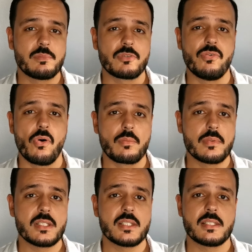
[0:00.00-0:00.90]
in
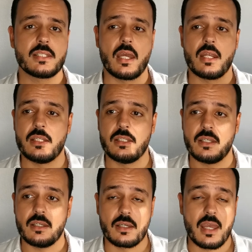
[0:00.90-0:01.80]
performance and
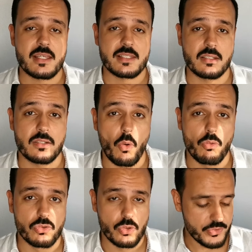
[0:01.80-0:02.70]
in the, as an
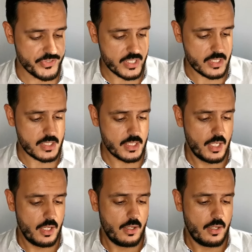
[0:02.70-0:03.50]
overall scent,